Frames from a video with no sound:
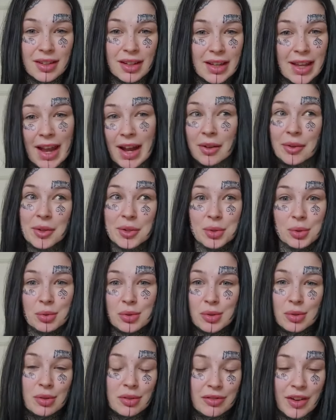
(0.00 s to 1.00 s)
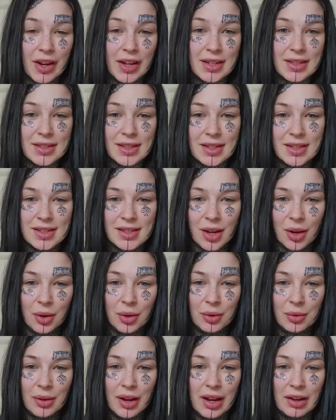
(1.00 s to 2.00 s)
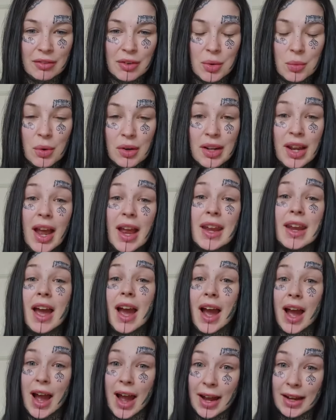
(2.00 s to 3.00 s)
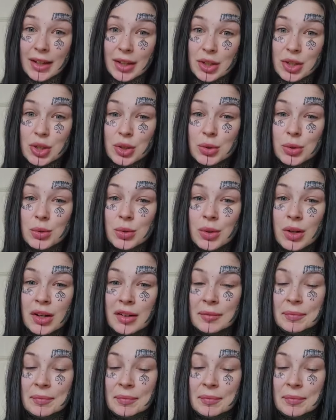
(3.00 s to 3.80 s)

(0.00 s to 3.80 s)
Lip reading: get out the door sort of face. So if you want an actual